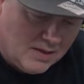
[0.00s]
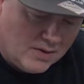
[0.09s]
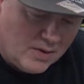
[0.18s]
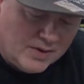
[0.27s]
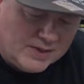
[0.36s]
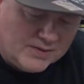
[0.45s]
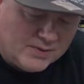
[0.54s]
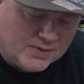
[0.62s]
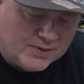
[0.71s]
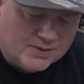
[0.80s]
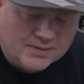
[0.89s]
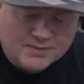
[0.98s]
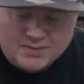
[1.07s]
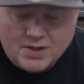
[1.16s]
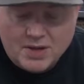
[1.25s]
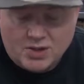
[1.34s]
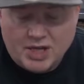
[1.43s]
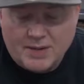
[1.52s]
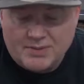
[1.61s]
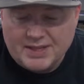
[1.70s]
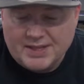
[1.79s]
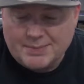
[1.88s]
Got this for dirt
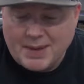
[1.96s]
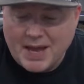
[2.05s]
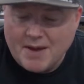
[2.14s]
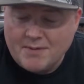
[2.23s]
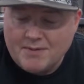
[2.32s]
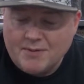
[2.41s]
cheap, £6.